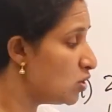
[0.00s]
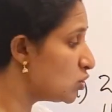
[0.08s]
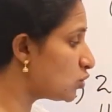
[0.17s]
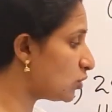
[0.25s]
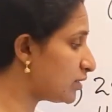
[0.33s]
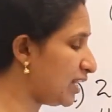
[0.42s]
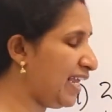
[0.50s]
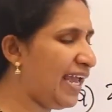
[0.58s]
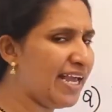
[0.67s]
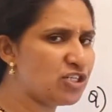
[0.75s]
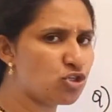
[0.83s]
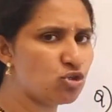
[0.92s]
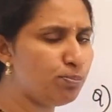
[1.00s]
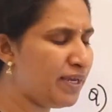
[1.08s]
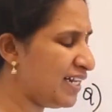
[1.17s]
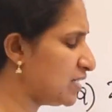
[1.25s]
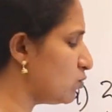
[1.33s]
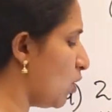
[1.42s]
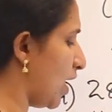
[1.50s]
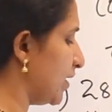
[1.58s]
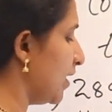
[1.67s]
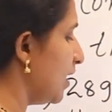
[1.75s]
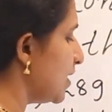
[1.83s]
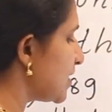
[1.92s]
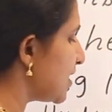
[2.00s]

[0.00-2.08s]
So 3H2 means what?